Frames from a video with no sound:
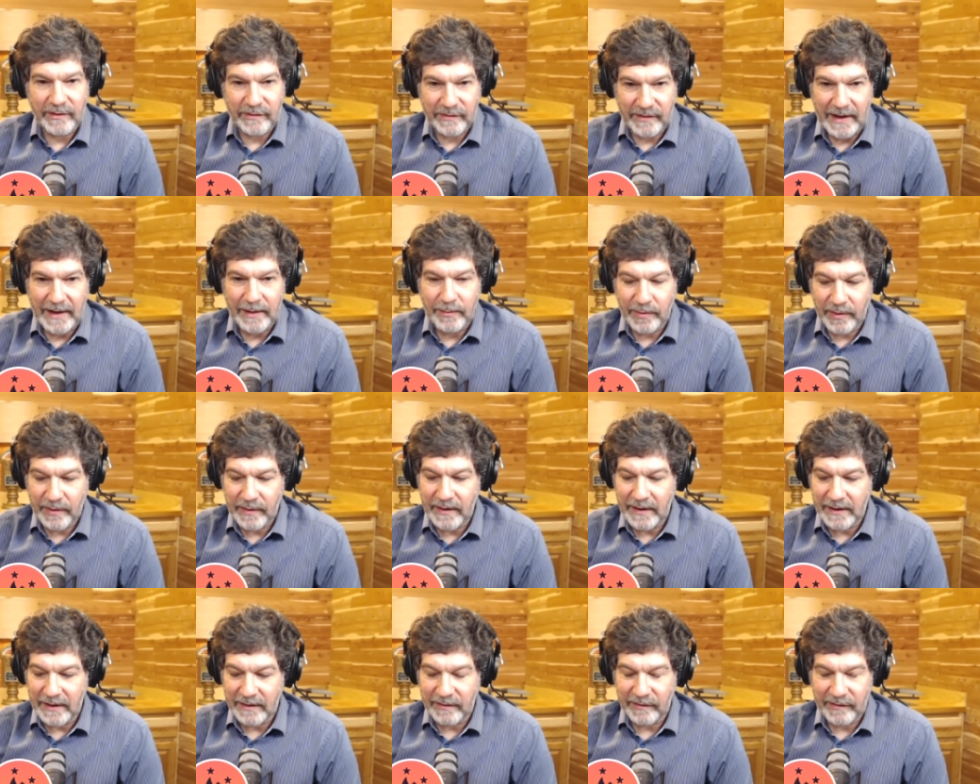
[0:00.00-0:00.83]
same
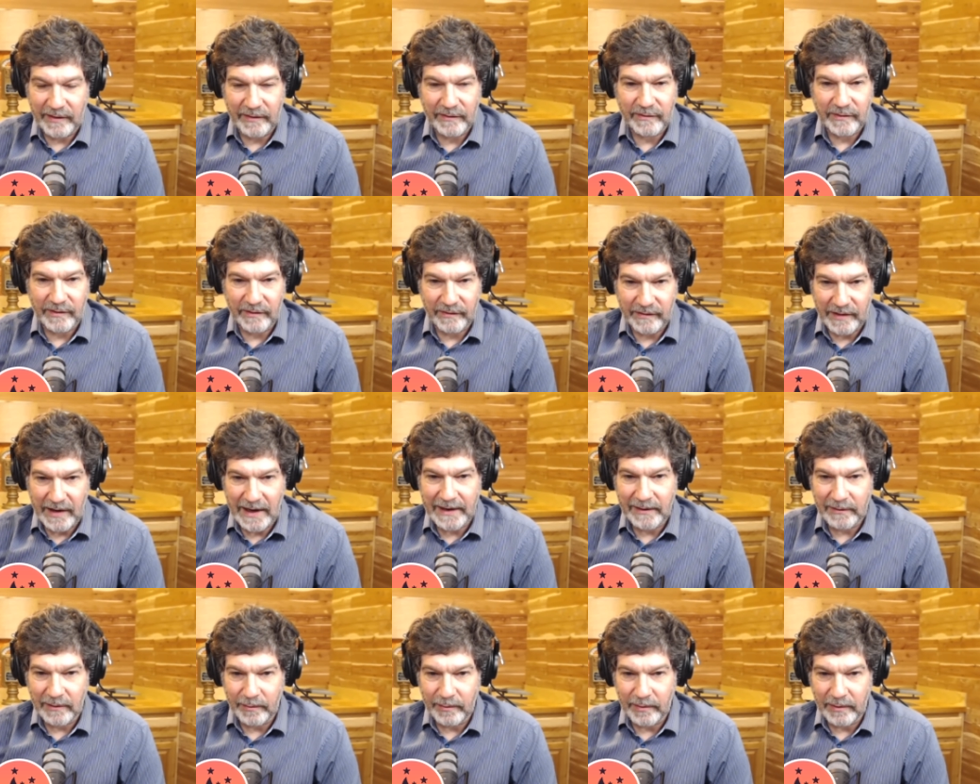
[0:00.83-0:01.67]
things as
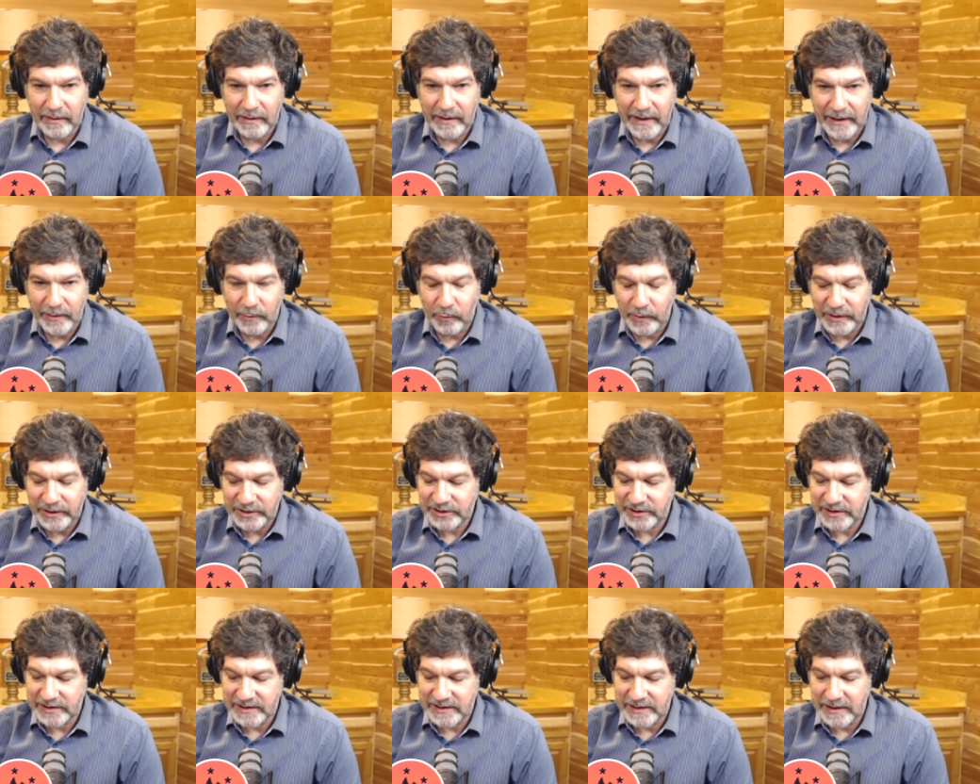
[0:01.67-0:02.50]
desirable and
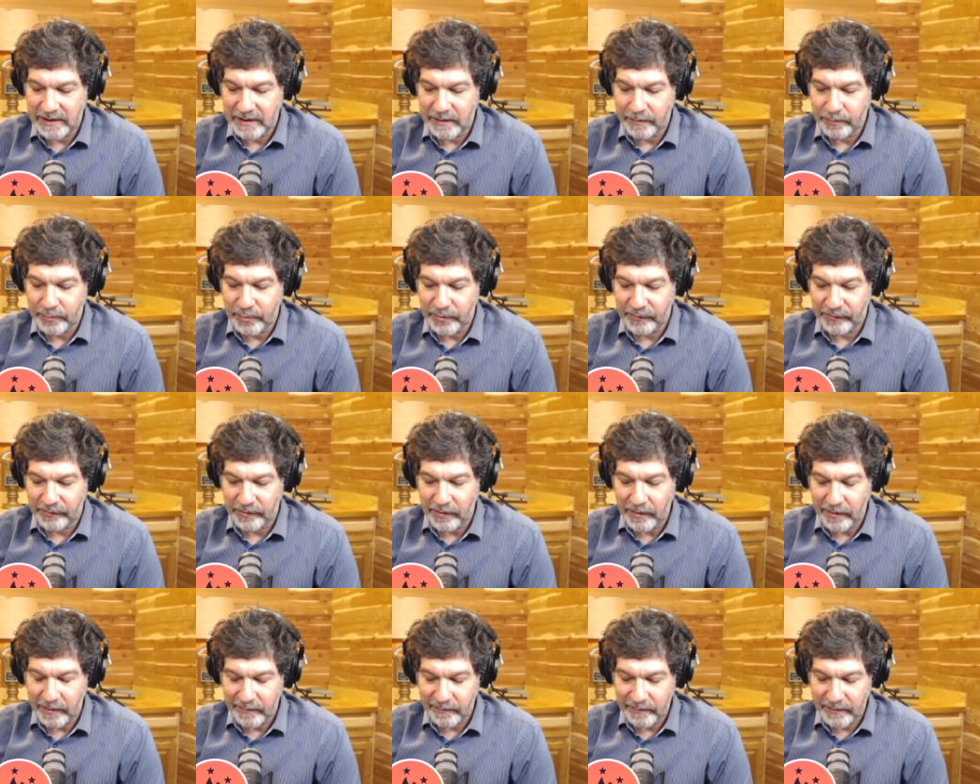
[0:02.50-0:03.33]
wish to see them
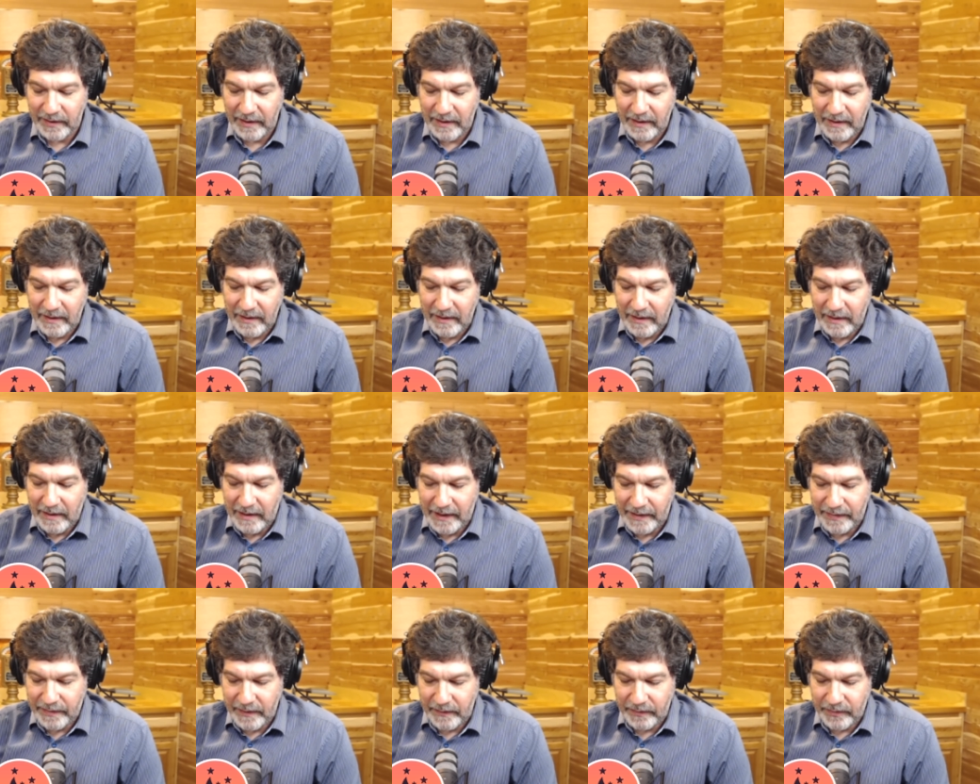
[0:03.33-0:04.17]
preserved,
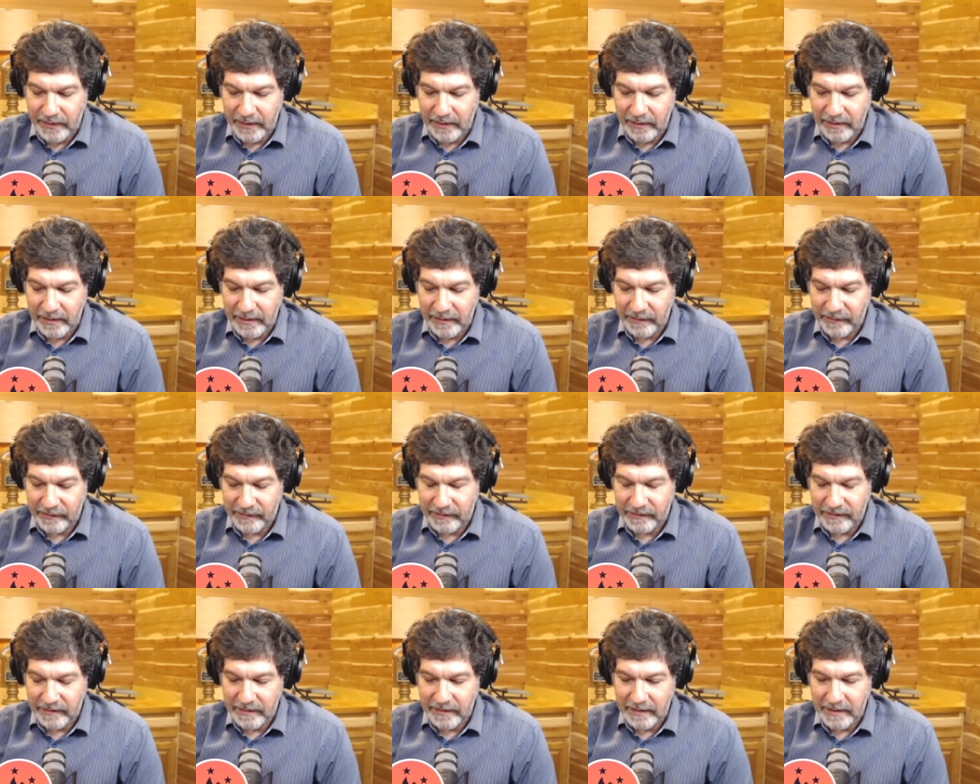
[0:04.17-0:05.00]
I think
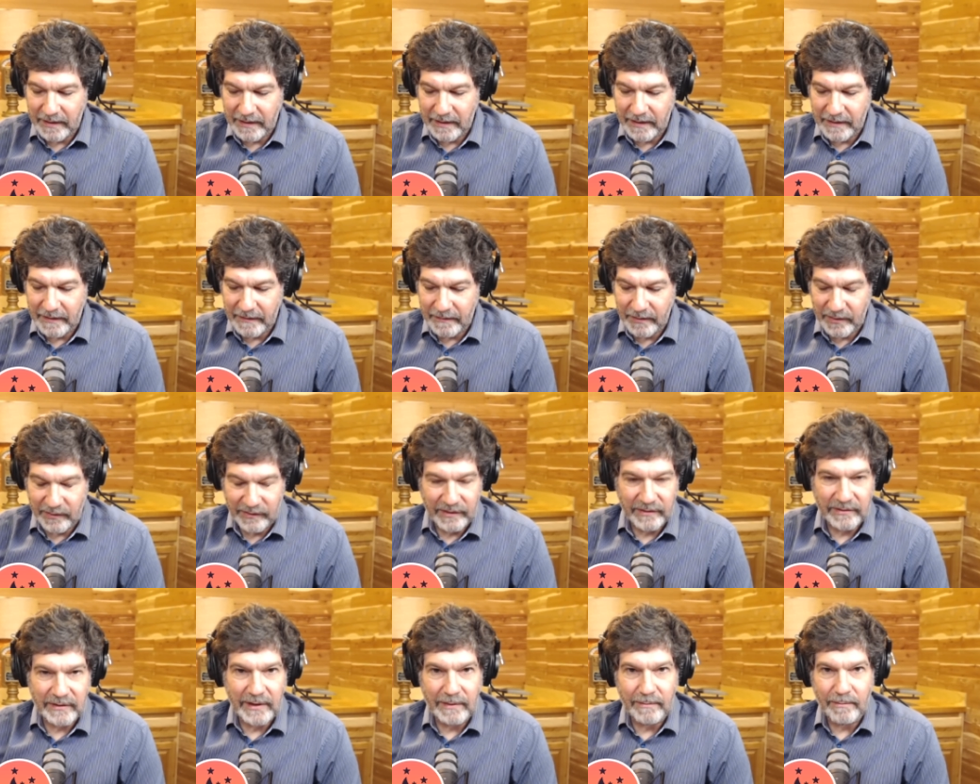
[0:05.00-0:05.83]
there's
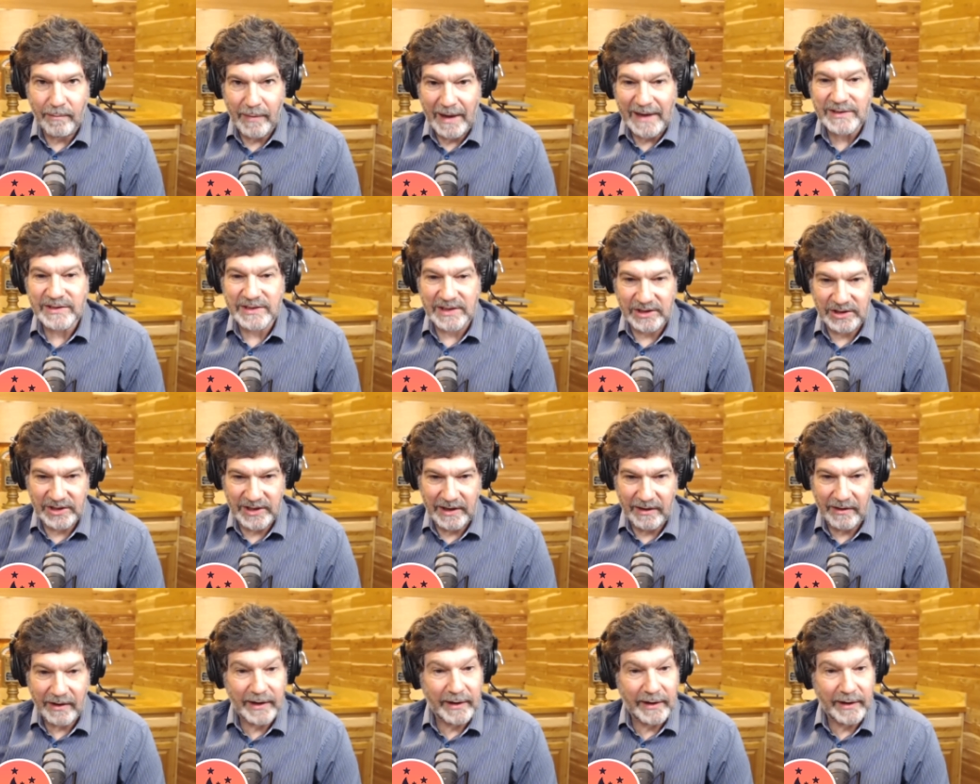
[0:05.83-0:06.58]
a deep message here.